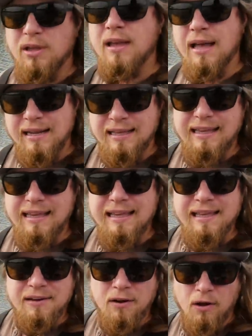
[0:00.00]
can kind of
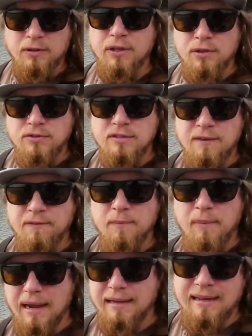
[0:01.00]
key in on those different
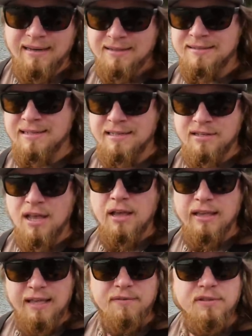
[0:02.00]
bite tendencies
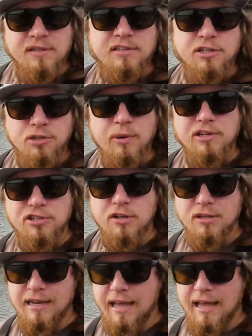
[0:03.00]
given the situation of the